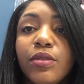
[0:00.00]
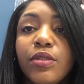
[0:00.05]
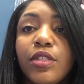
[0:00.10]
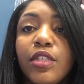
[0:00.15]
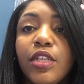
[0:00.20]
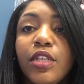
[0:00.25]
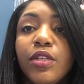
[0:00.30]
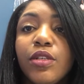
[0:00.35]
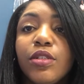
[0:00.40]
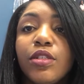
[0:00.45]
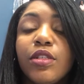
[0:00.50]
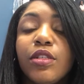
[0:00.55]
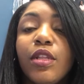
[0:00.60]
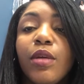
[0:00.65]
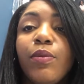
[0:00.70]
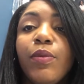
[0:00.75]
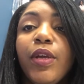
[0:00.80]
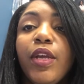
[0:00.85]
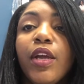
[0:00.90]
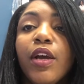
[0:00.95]
skills so
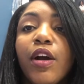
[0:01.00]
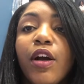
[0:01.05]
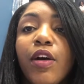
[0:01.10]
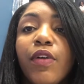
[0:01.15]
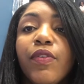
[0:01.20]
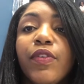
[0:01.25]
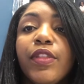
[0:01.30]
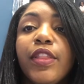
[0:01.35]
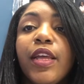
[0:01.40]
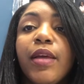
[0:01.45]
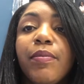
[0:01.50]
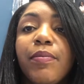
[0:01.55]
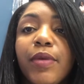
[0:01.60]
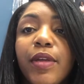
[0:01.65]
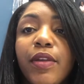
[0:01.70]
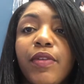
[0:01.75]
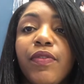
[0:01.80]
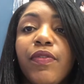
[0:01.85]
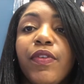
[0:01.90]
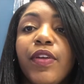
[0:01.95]
that we can offer that
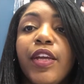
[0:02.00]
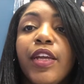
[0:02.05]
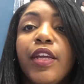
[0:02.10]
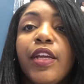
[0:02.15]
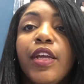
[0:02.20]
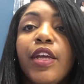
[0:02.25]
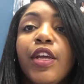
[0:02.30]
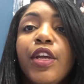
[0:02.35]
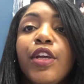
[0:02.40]
benefit